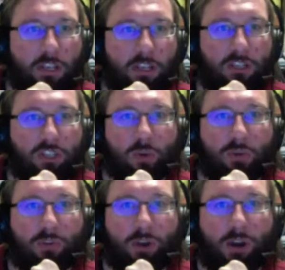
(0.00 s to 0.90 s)
So if
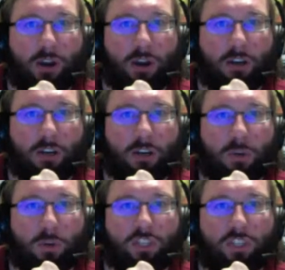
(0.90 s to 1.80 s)
there are
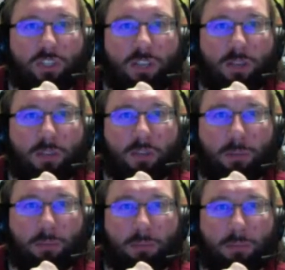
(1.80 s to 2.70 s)
questions out there,